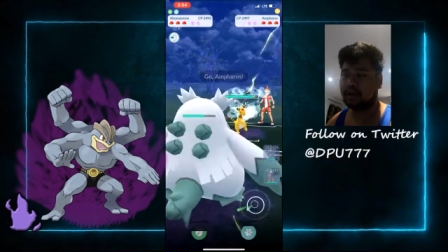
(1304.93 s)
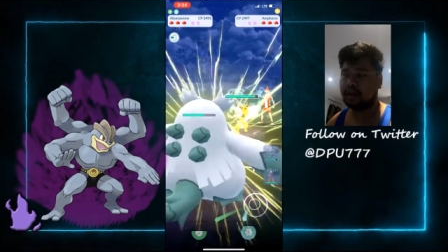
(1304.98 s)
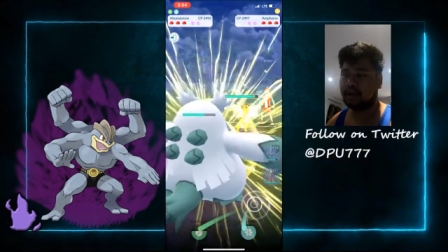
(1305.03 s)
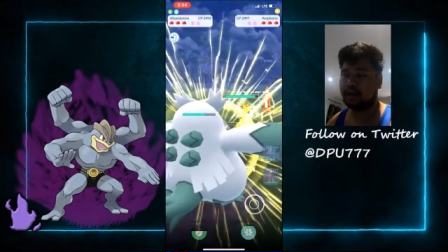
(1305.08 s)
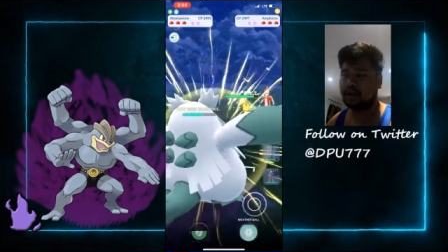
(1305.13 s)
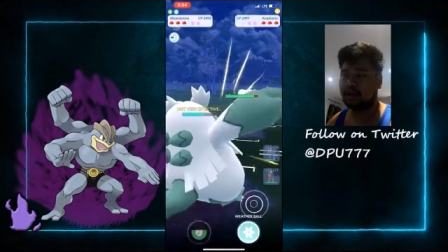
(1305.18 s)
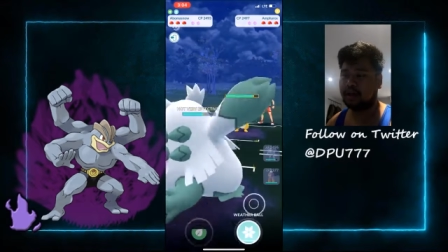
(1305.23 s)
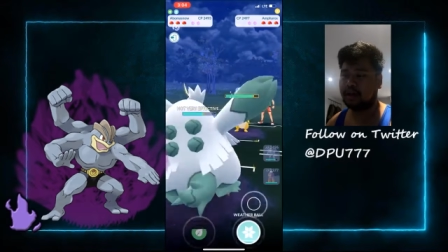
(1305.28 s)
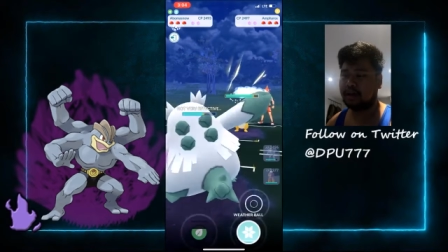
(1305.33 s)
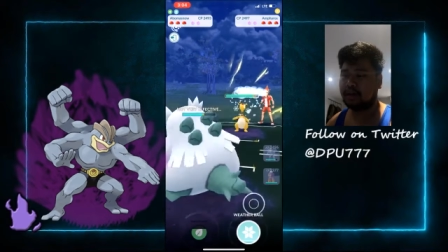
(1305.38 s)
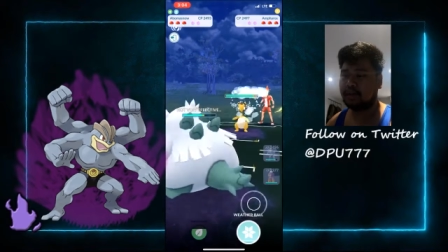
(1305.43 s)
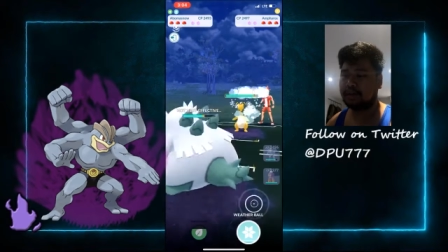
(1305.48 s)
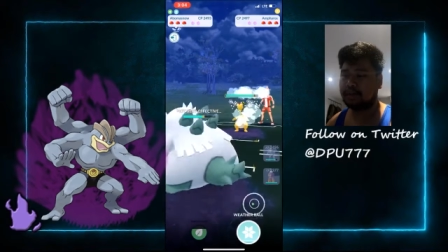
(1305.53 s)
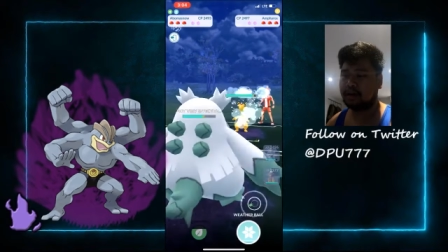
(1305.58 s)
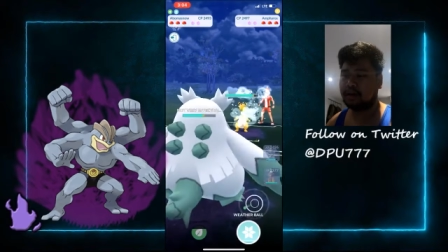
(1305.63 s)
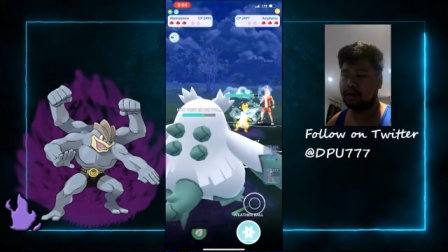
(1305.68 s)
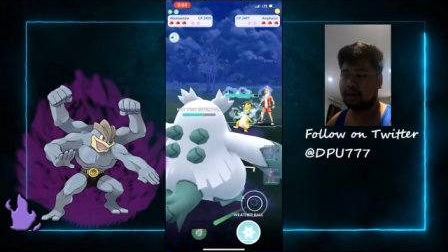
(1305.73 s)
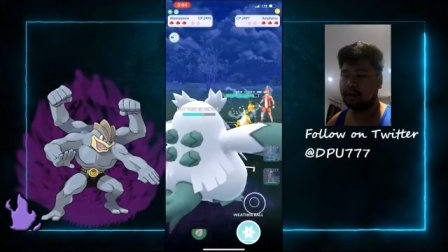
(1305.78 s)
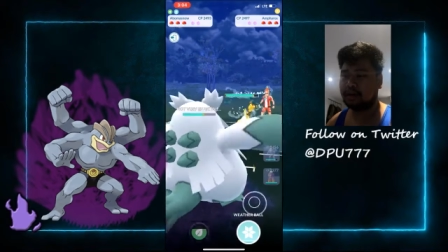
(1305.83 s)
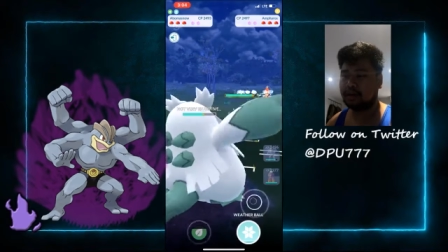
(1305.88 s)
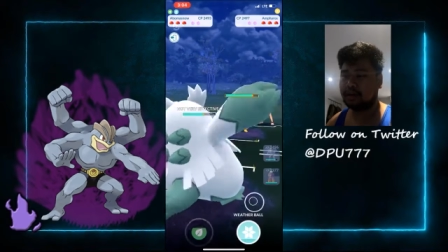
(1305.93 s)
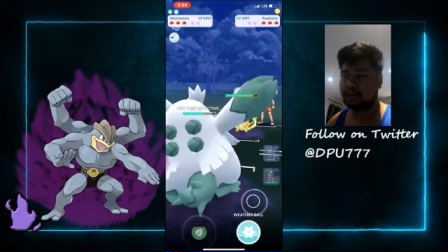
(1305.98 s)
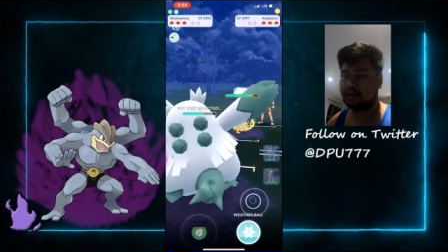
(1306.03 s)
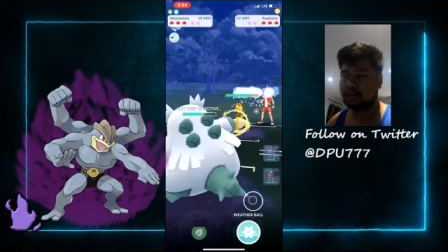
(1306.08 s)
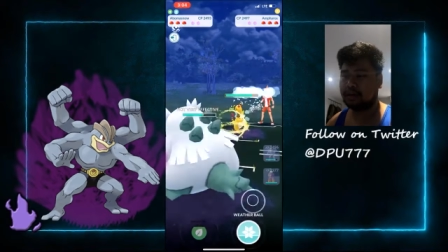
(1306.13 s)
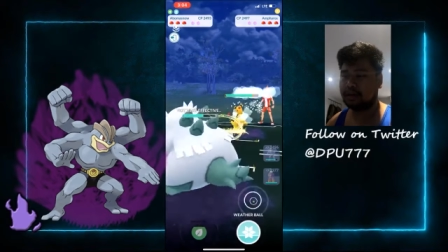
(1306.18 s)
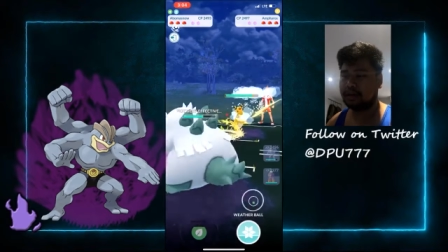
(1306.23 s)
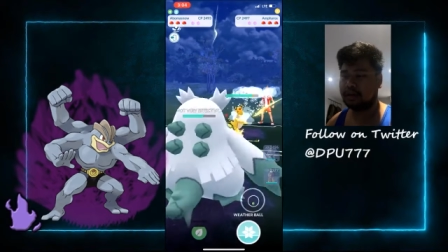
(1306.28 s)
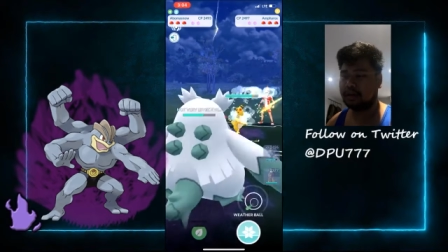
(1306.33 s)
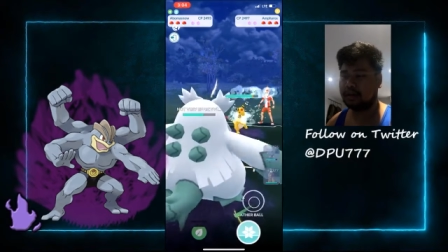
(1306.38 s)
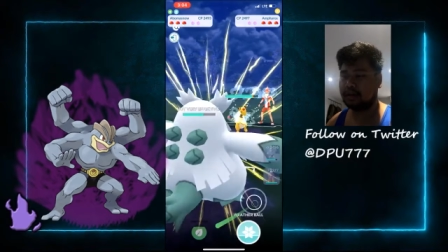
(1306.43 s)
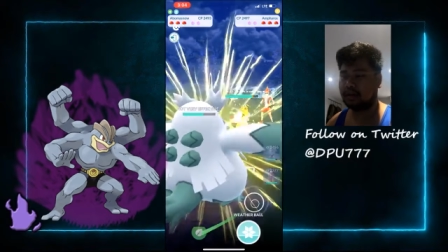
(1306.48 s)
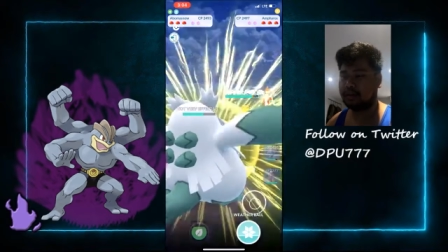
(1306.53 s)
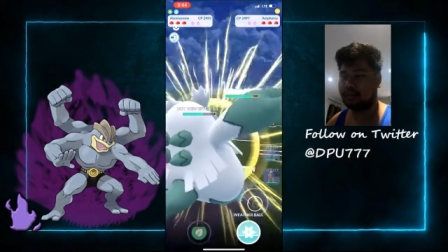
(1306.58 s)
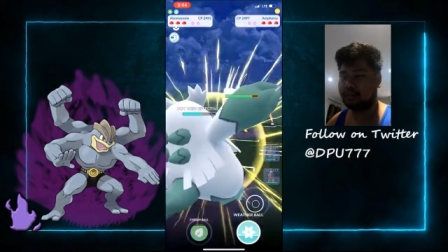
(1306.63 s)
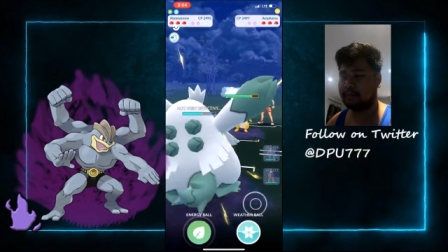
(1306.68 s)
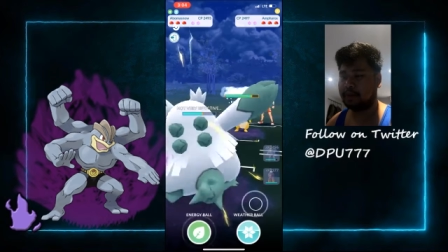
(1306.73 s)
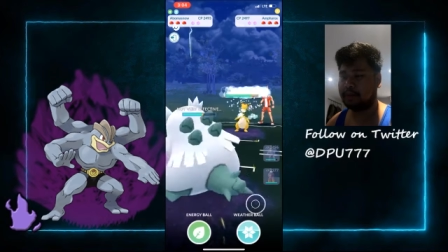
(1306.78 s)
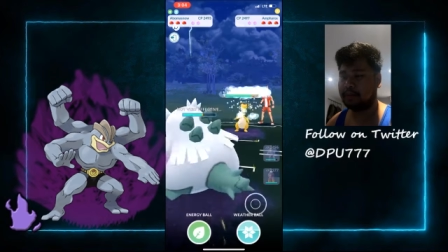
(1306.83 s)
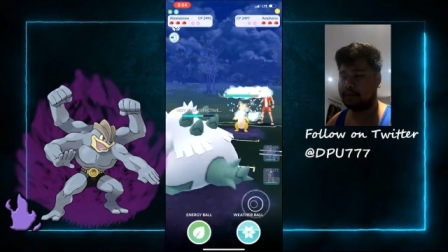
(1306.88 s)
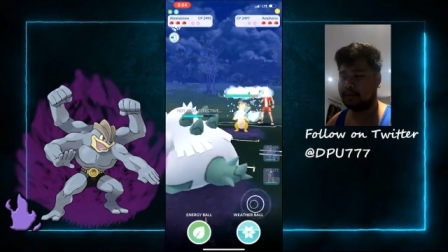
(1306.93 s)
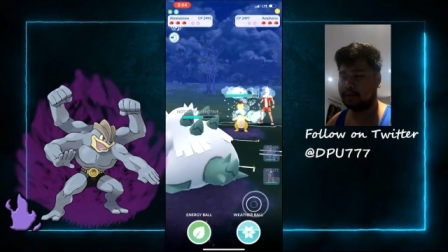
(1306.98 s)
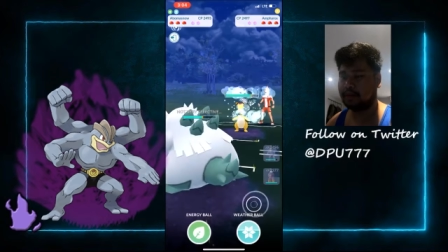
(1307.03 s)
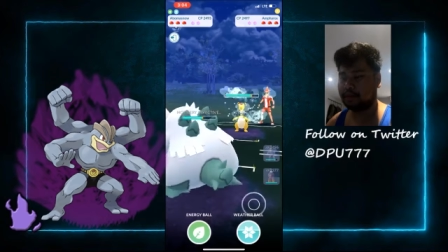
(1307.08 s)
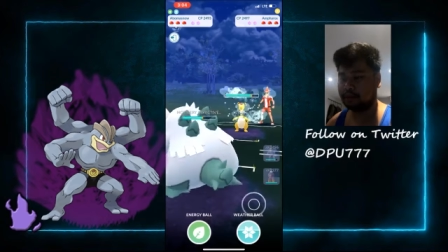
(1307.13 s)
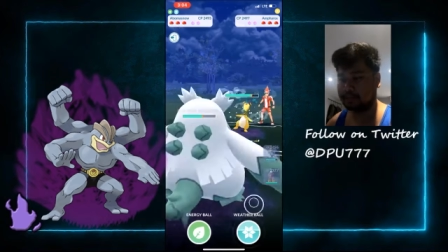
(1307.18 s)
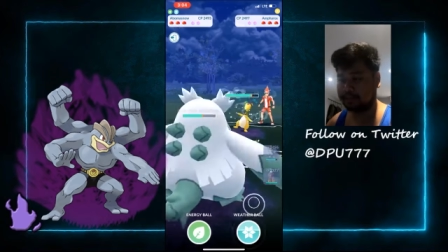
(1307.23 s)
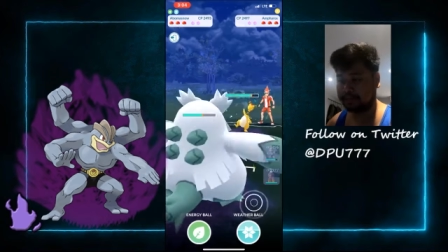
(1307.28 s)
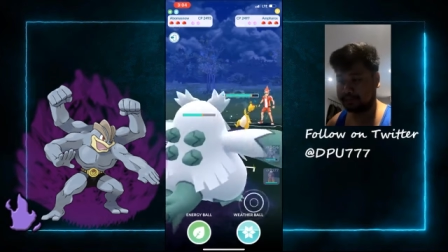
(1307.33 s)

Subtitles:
onto that Abomasnow.